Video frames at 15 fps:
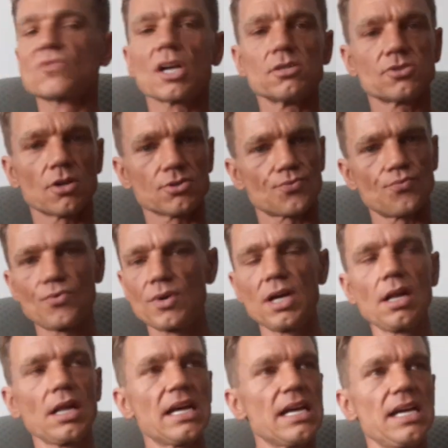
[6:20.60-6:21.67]
So it's
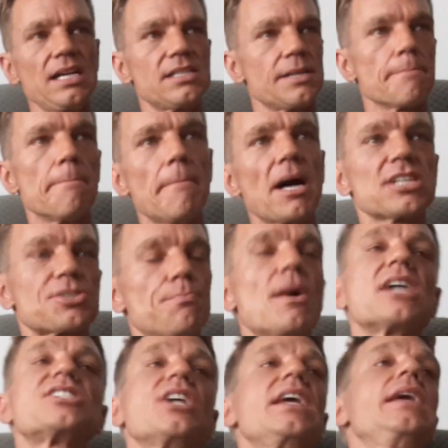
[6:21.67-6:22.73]
really easy, much,
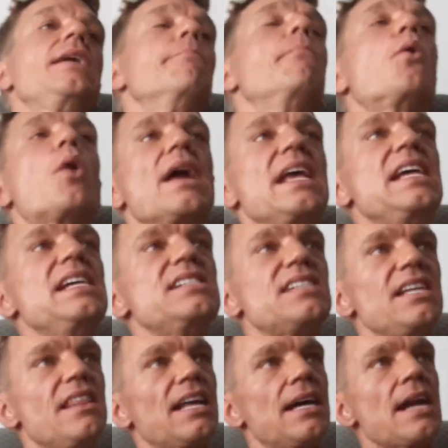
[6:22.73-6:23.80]
much more
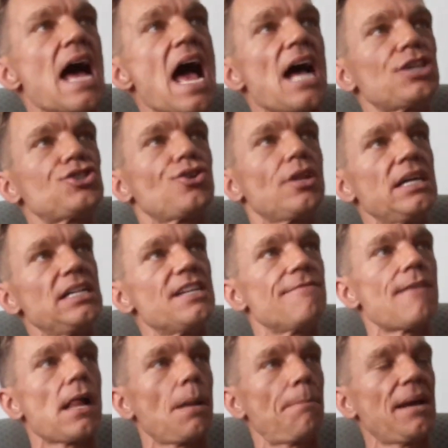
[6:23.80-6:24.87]
easy than actually
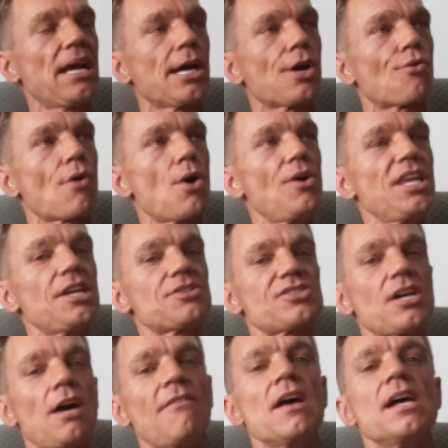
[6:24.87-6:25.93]
developing and growing
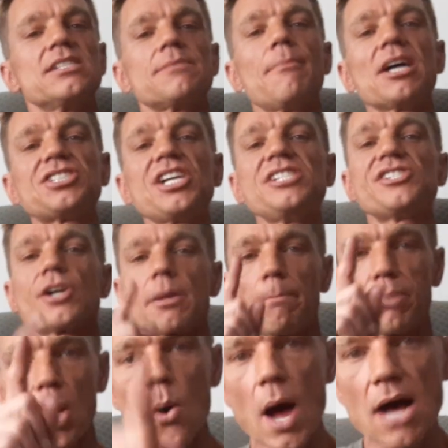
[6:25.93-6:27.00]
yourself. It's much easier to
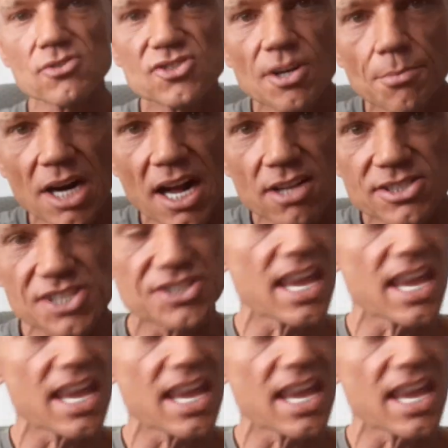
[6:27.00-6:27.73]
blow out someone else's